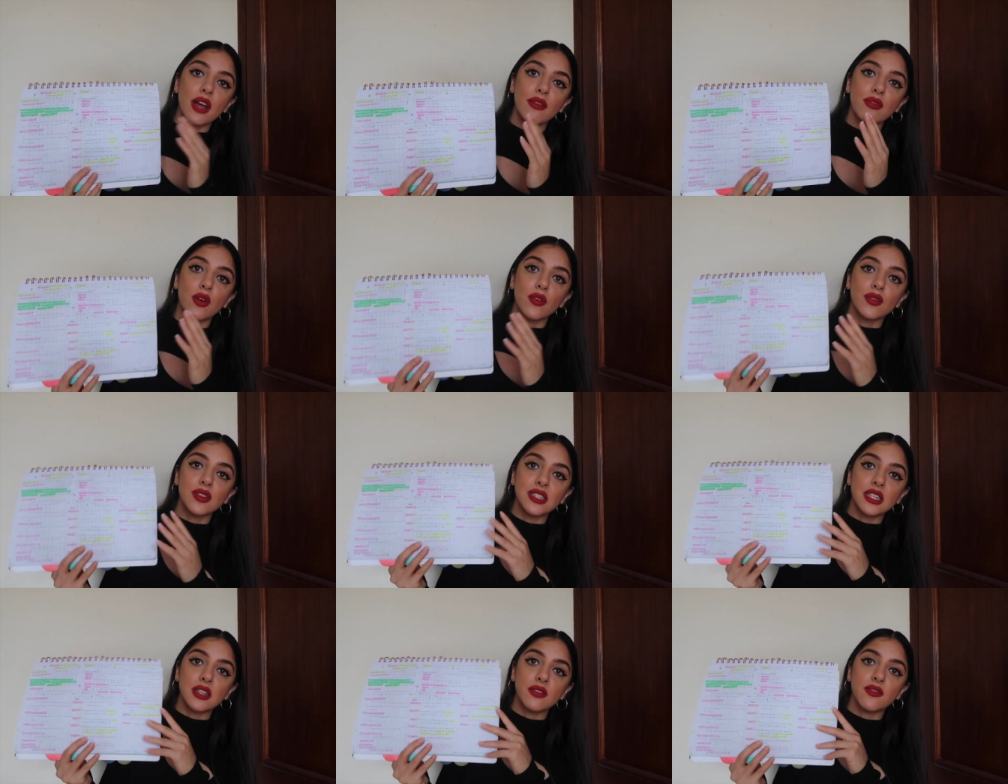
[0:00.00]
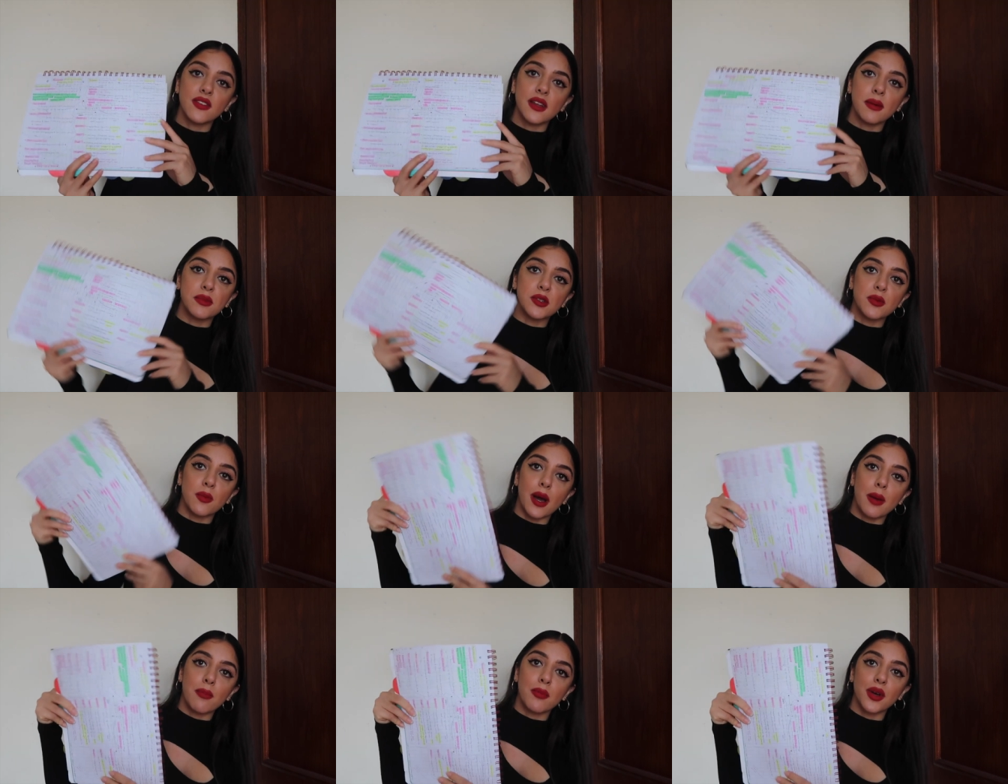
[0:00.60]
I've obviously
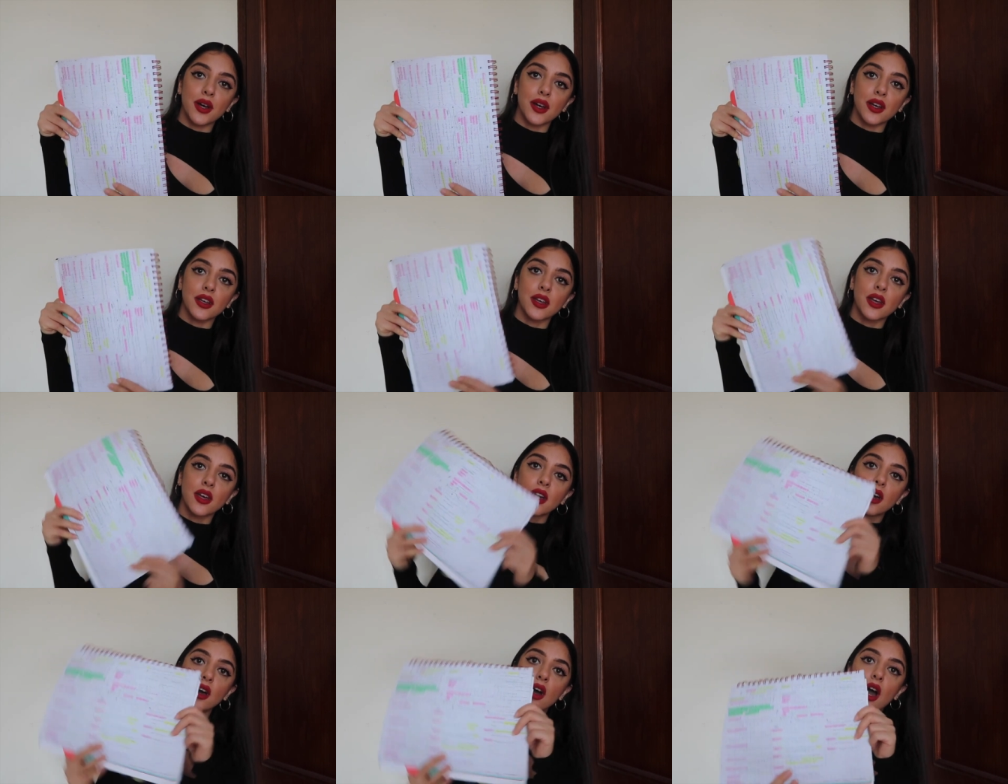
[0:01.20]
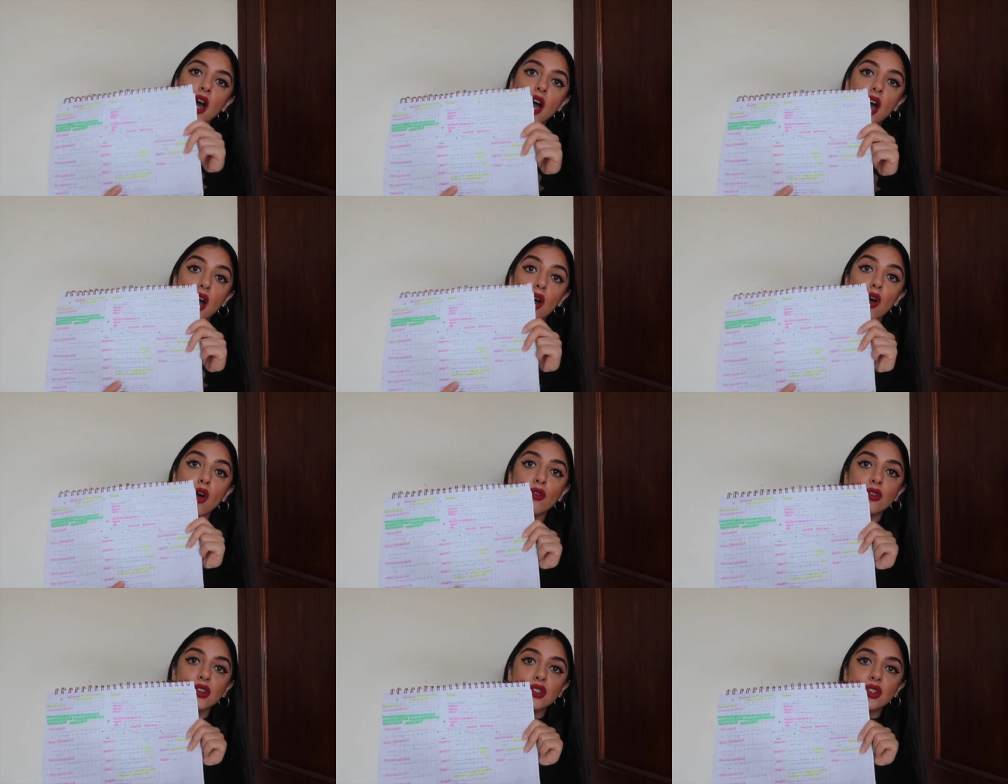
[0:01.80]
flipped my book
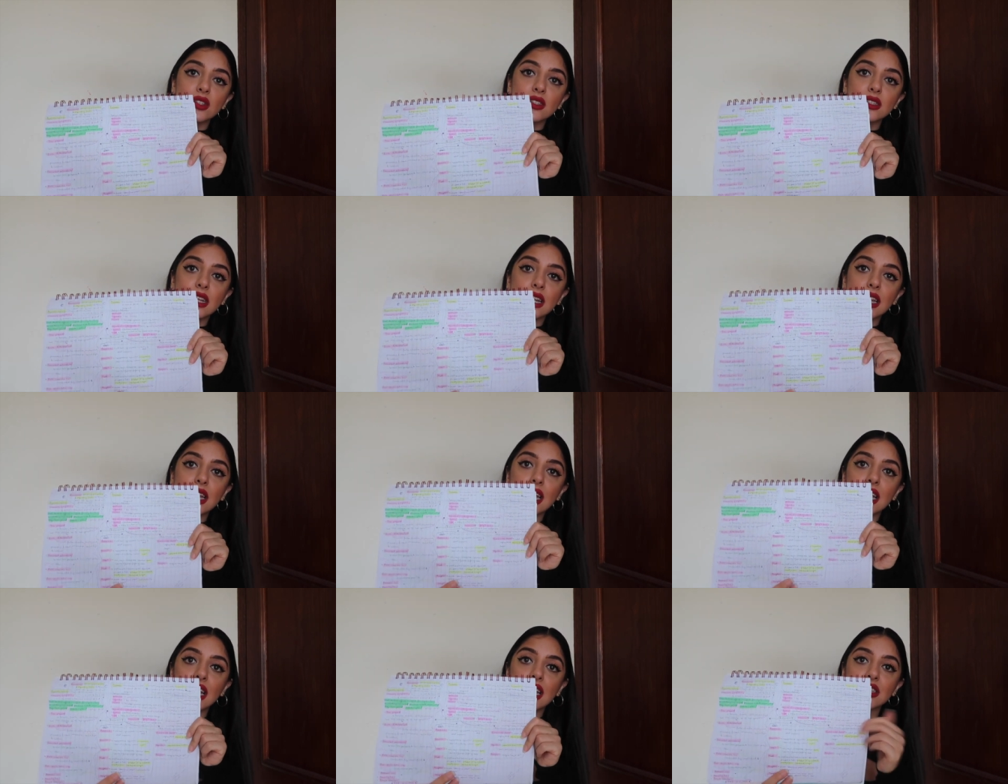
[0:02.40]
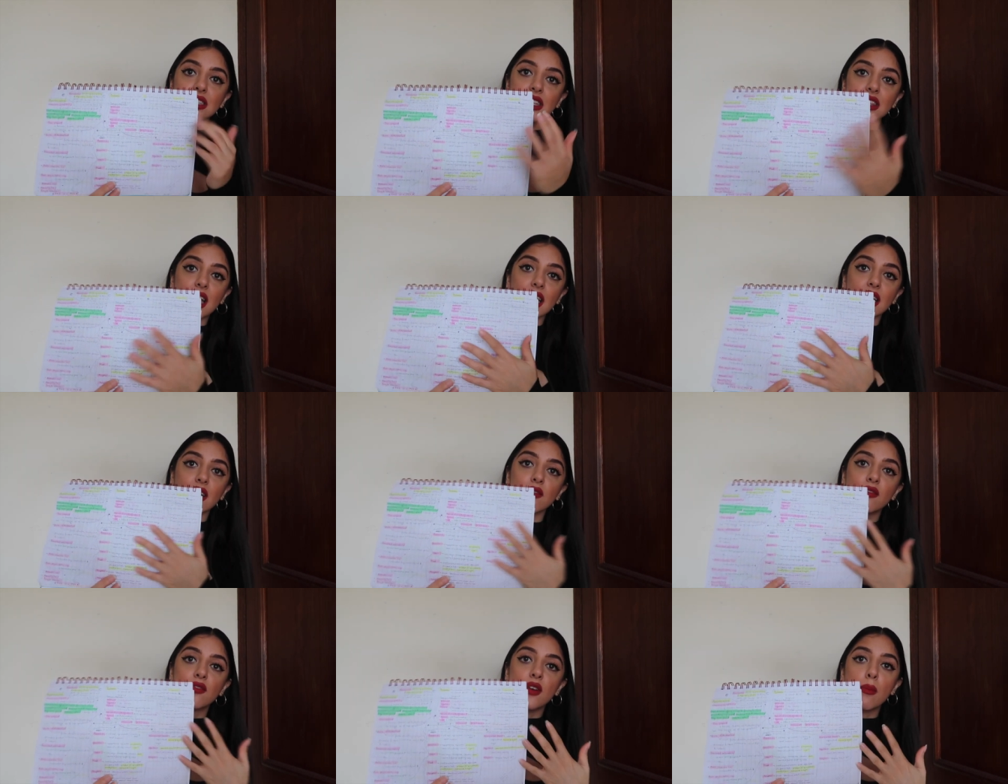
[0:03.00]
uh, horizontally so that
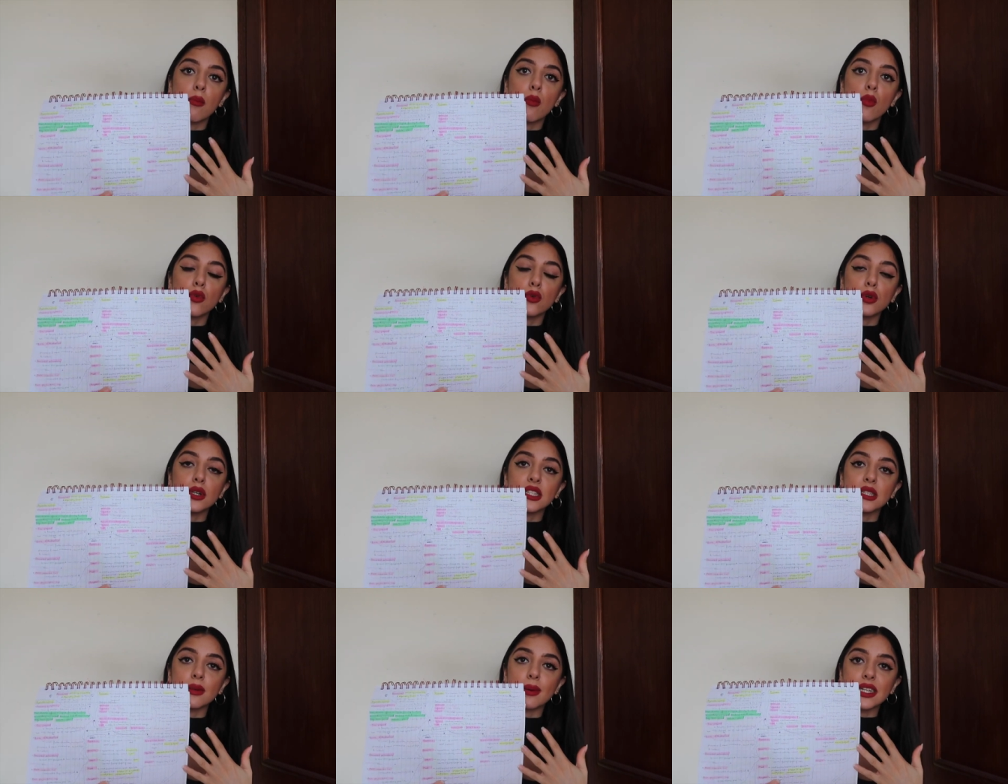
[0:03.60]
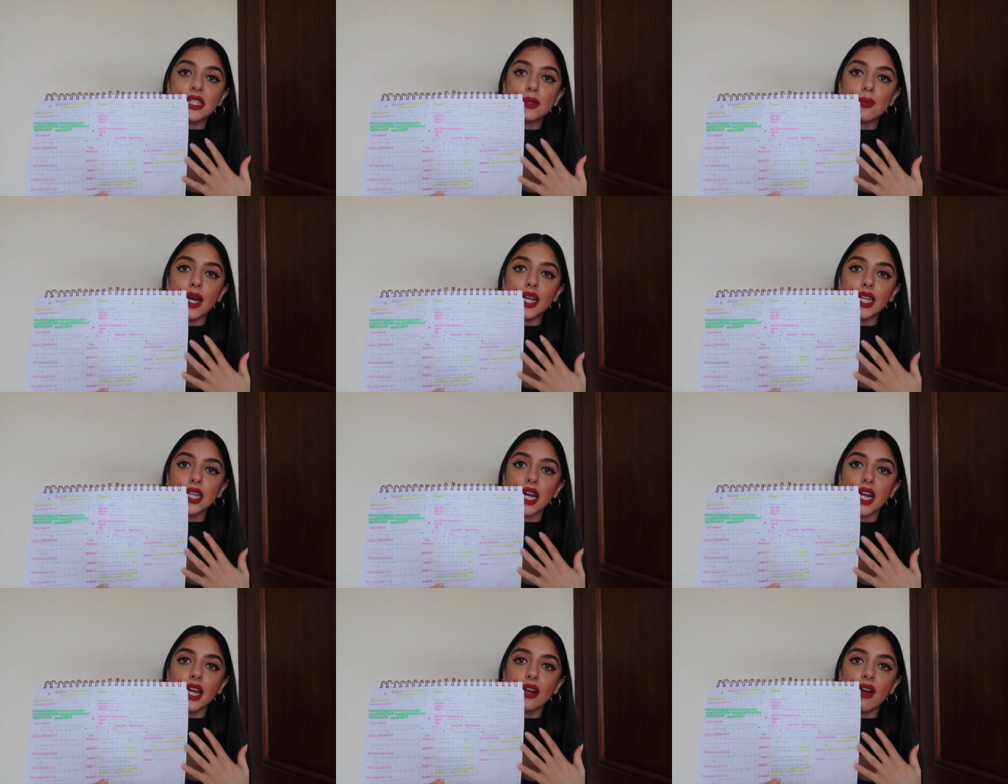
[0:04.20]
I can fit more into my
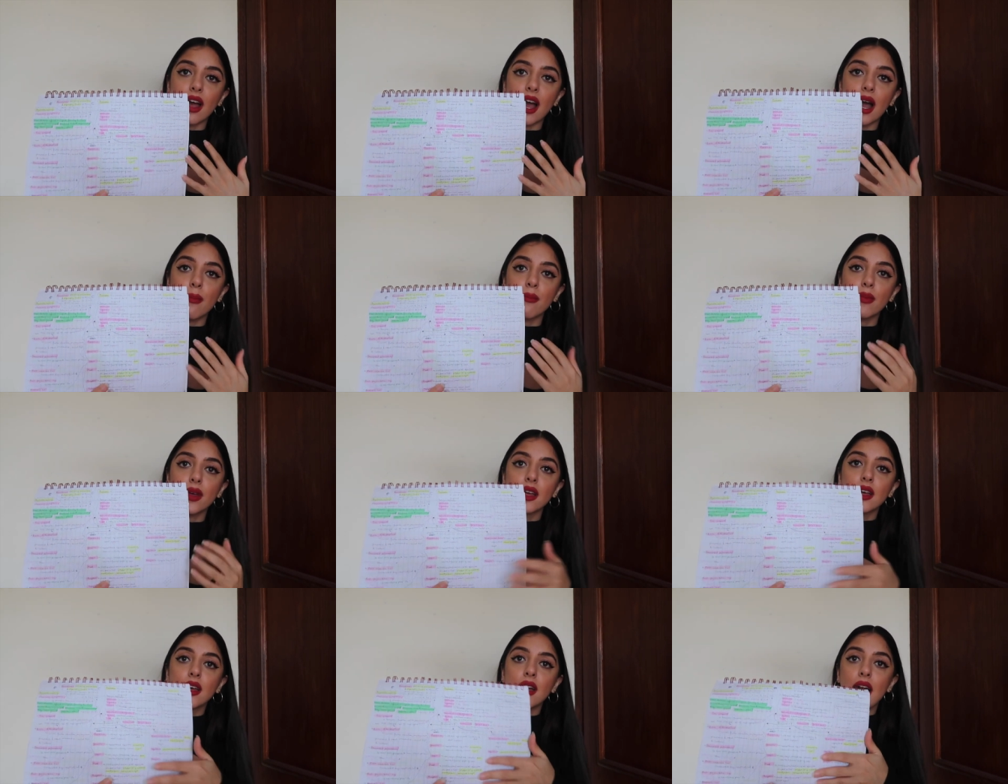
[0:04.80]
spider diagram.